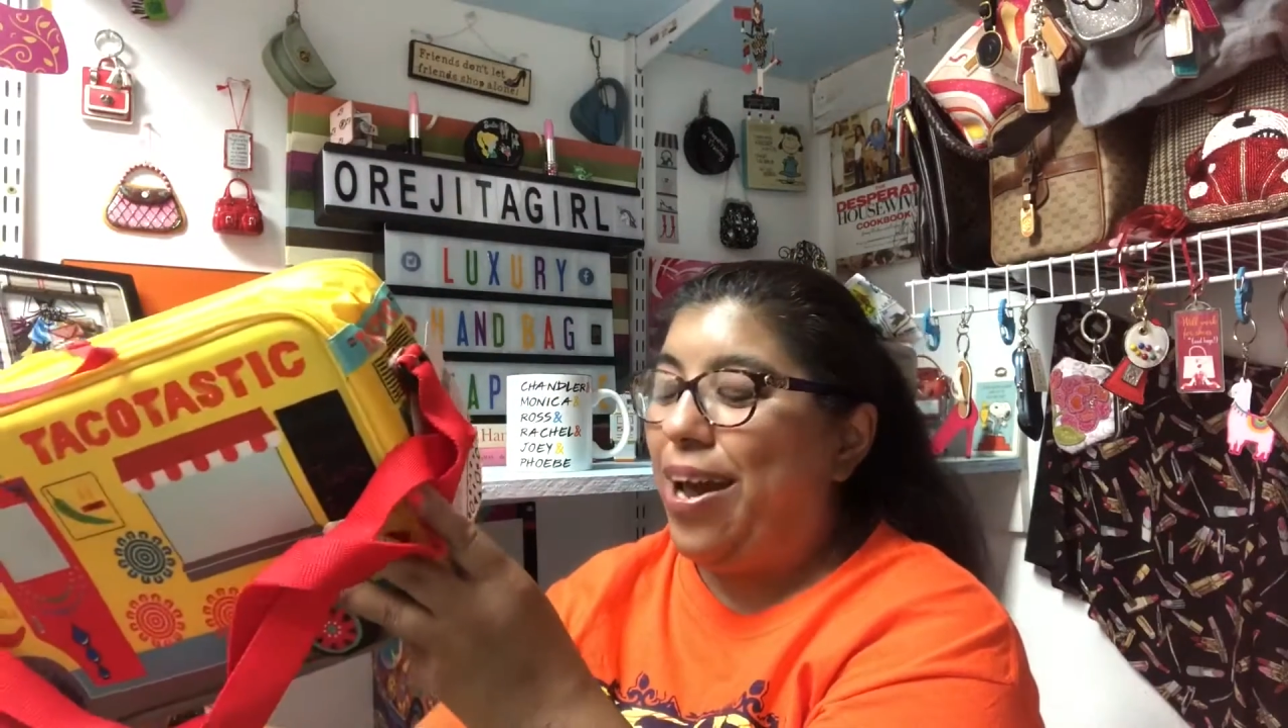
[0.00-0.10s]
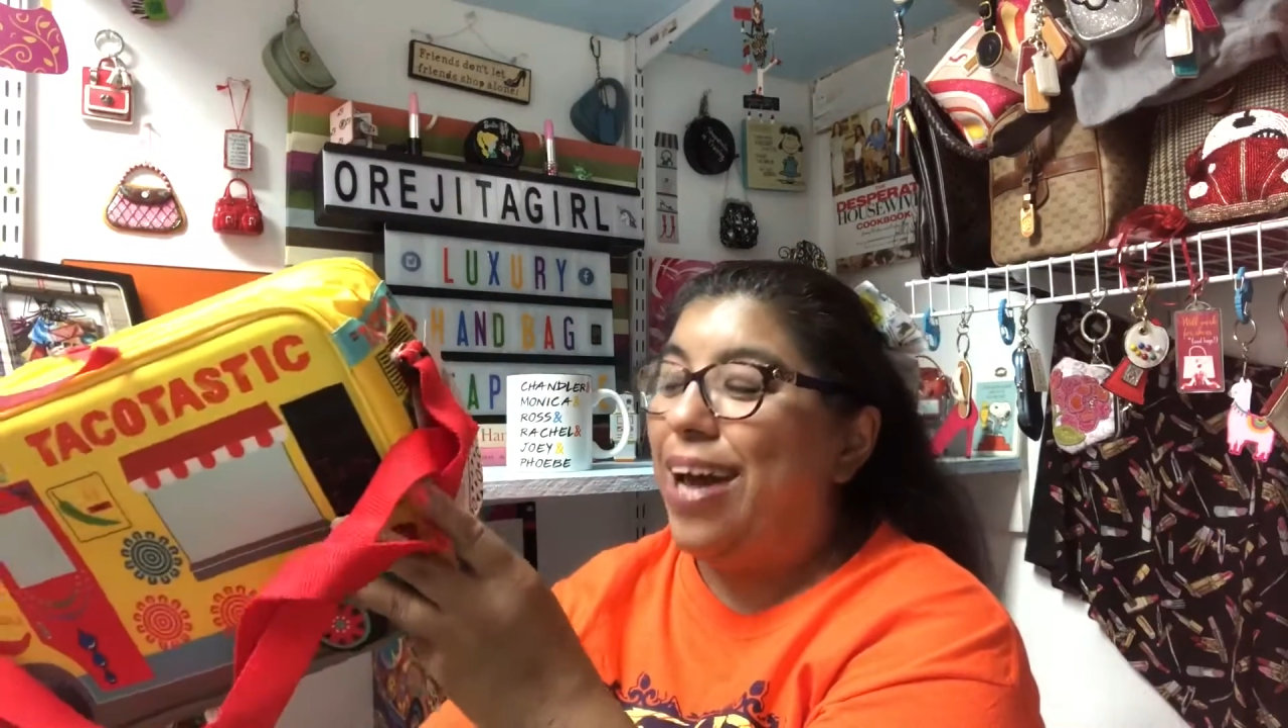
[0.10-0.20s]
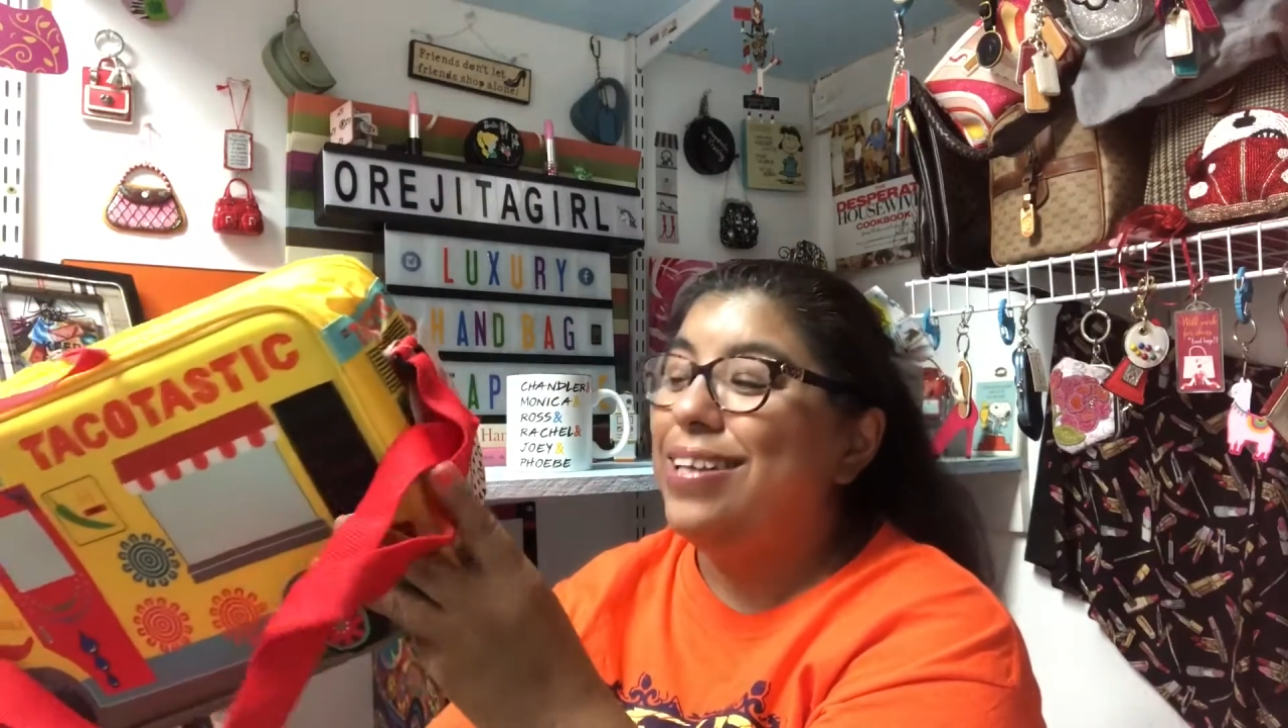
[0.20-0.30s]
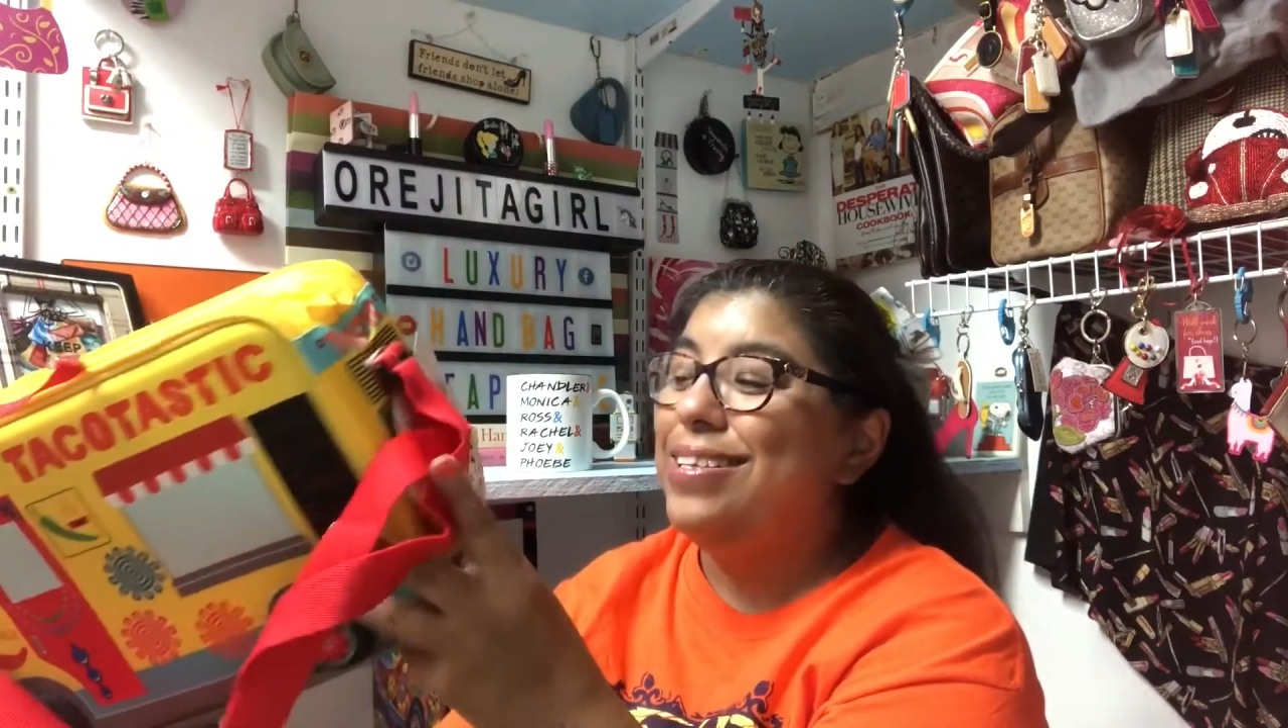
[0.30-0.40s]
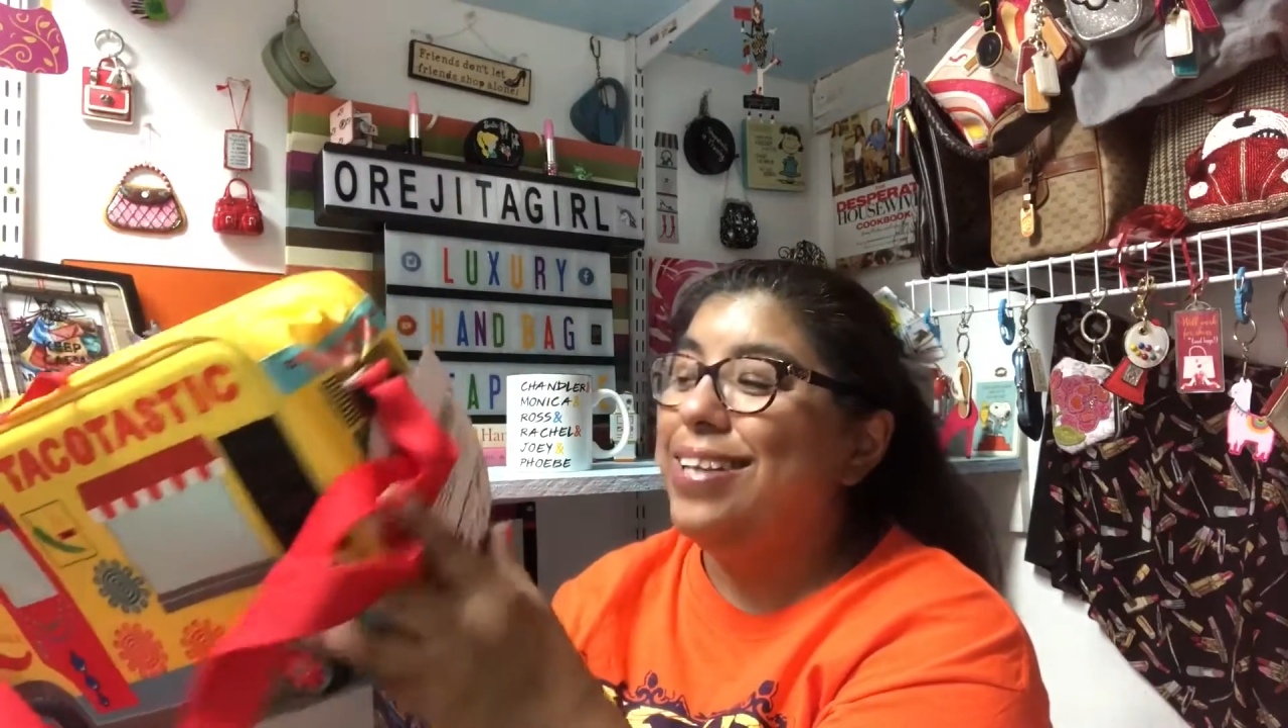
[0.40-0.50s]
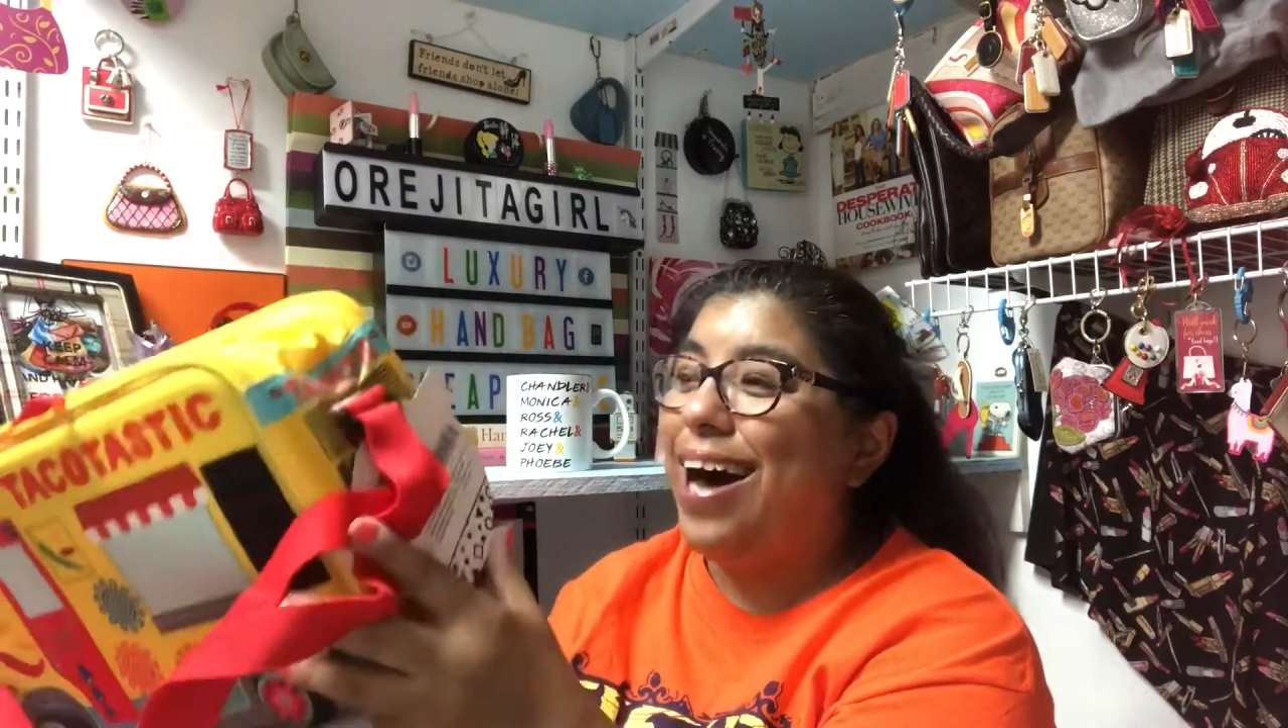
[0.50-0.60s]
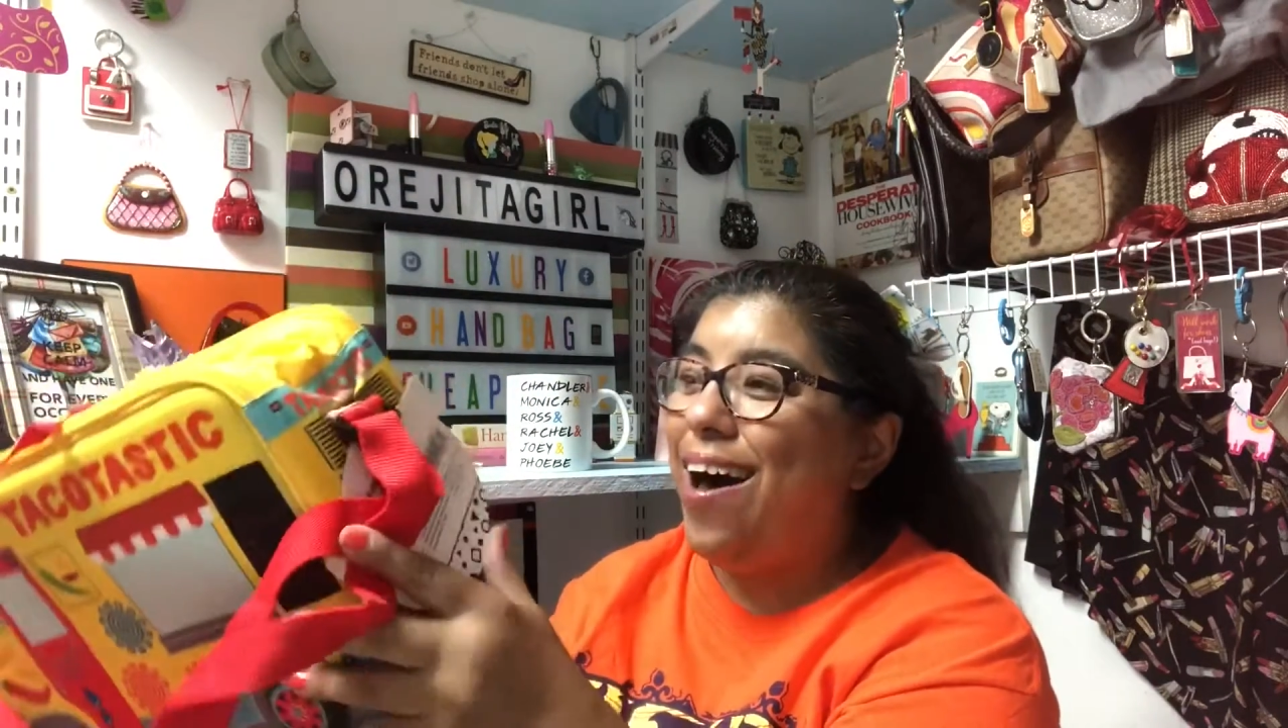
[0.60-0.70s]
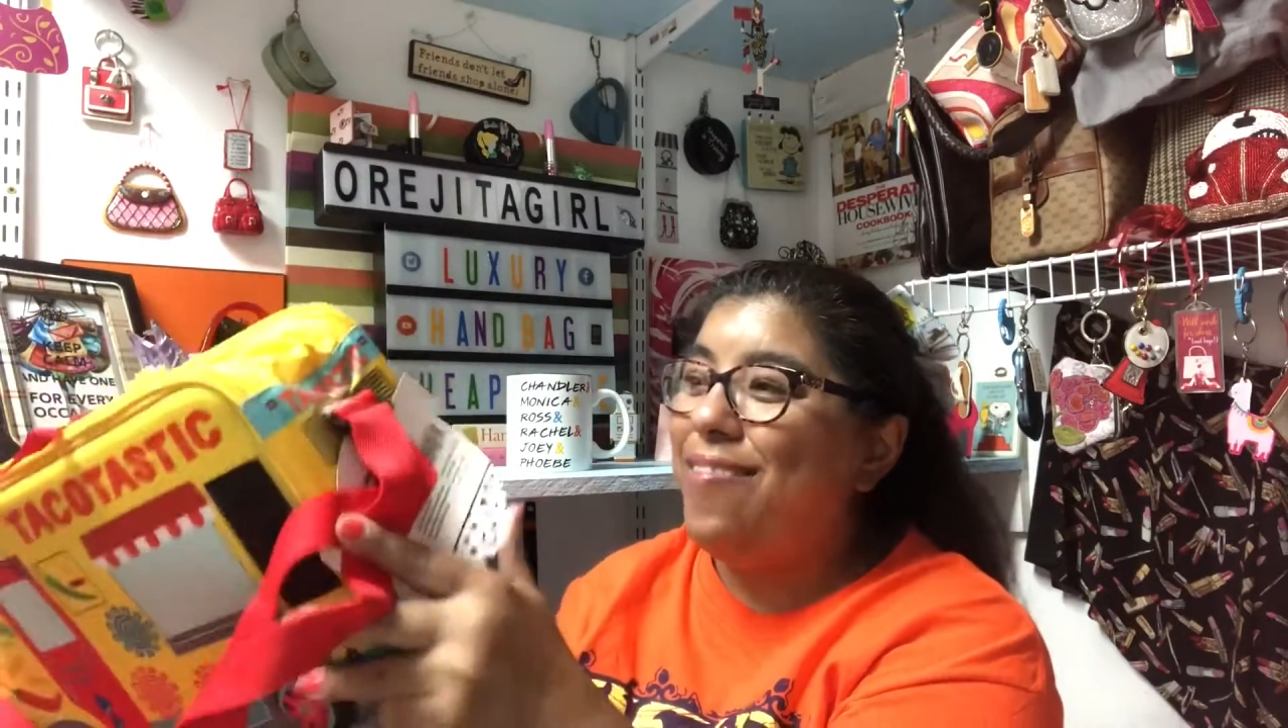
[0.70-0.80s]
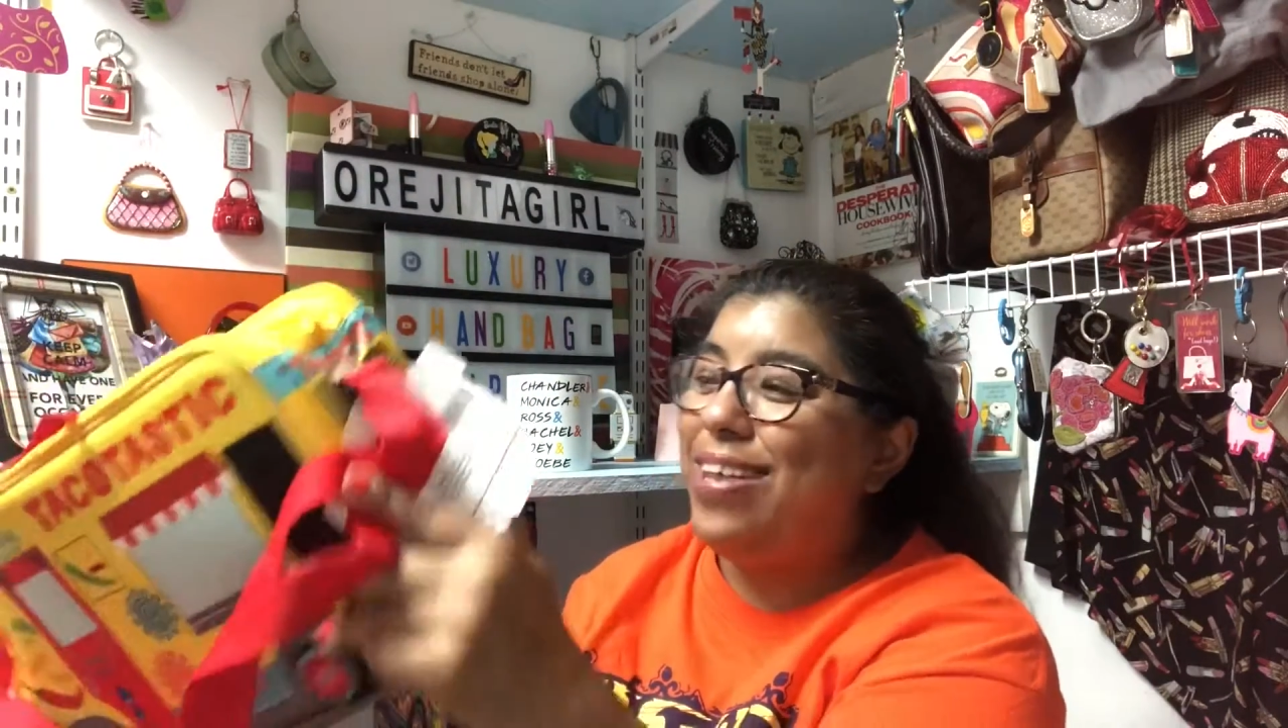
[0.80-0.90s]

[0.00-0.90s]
I love